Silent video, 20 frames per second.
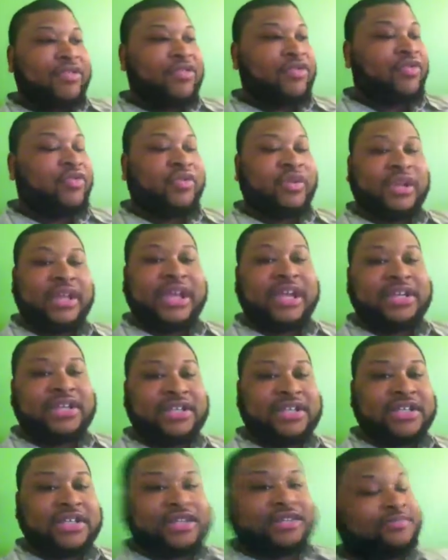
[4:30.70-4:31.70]
You're in a
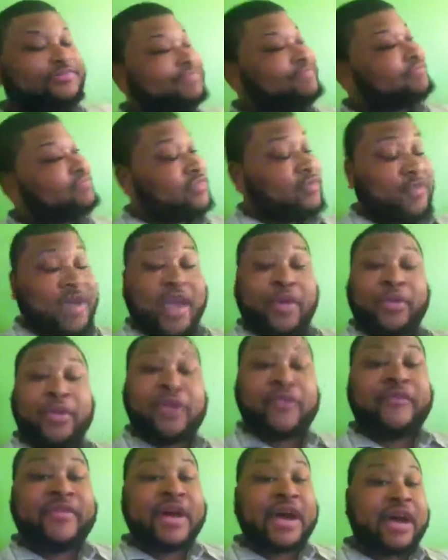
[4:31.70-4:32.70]
relationship, you may
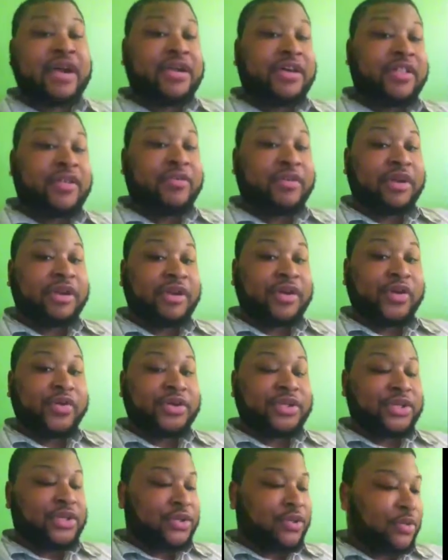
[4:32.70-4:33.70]
want to find another one of
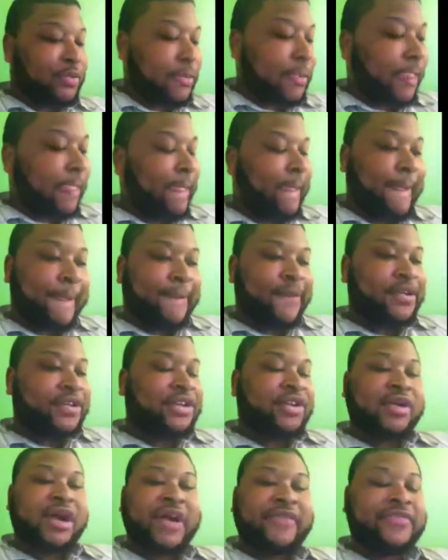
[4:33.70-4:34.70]
those too. Because
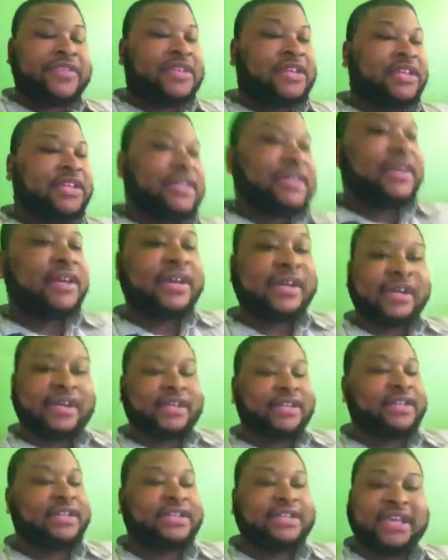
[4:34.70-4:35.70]
you don't have to sit
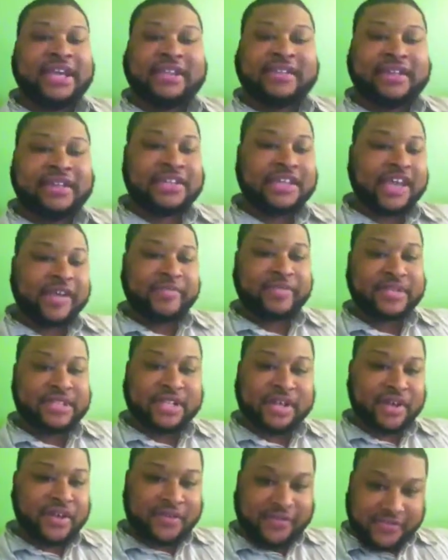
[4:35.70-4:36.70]
there and take that type of
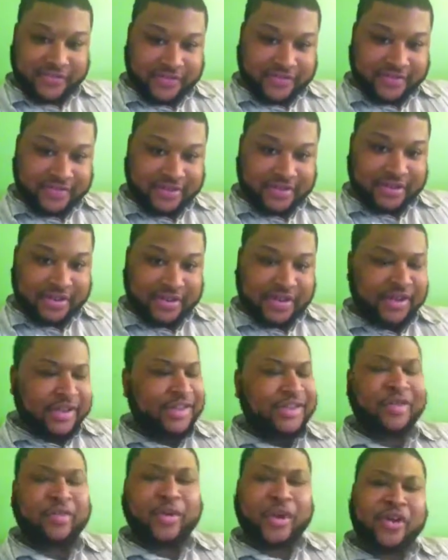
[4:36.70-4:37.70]
stuff.
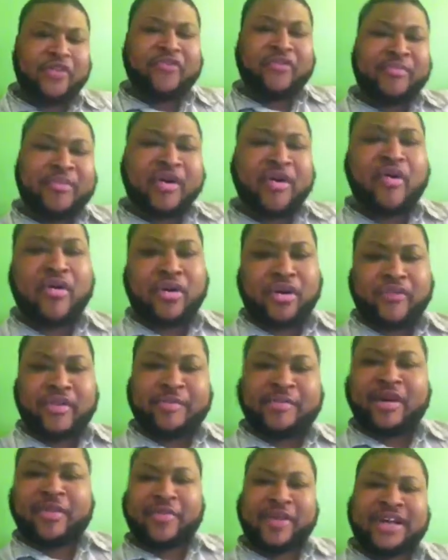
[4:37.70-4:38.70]
You're worth more.
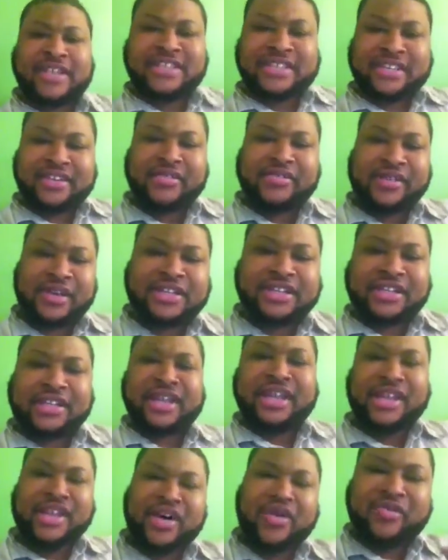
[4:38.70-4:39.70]
Remember I said on
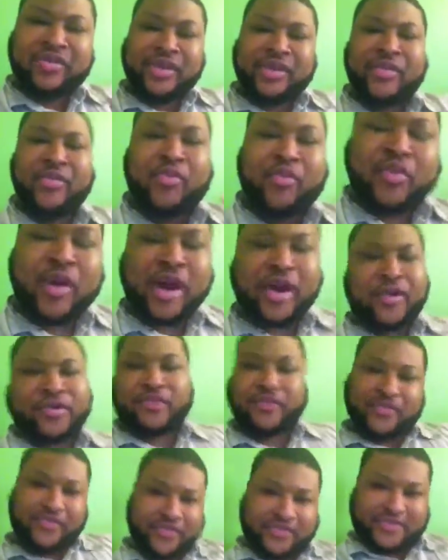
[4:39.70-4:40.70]
yesterday, know your
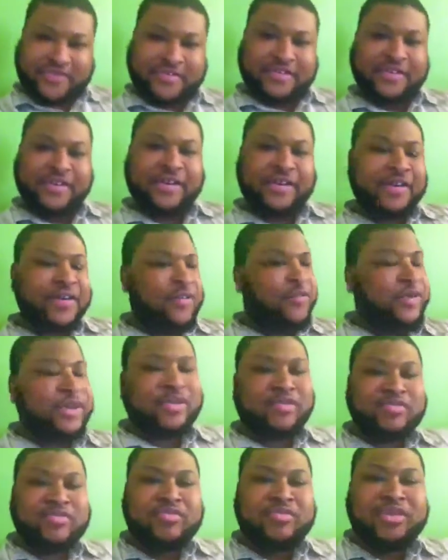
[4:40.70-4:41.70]
worth. Well,
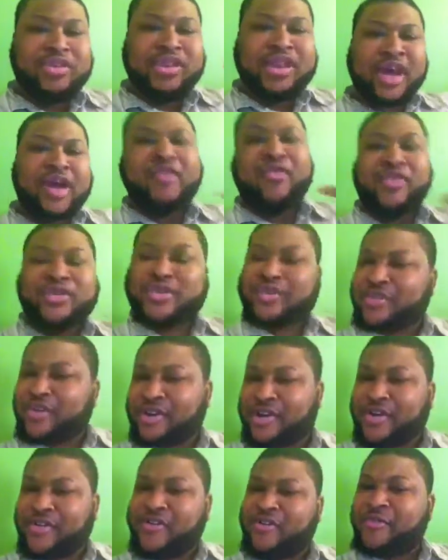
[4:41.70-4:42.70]
you know you're
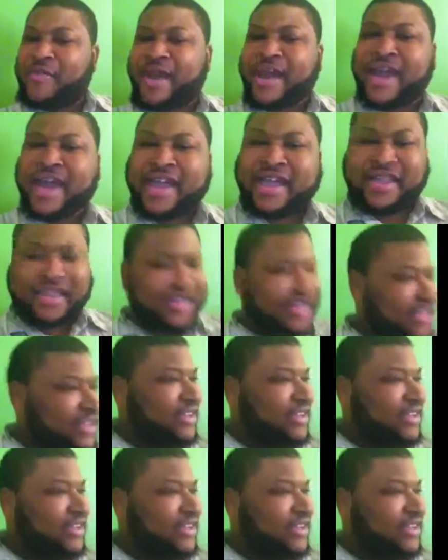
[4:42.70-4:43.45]
a gold mine.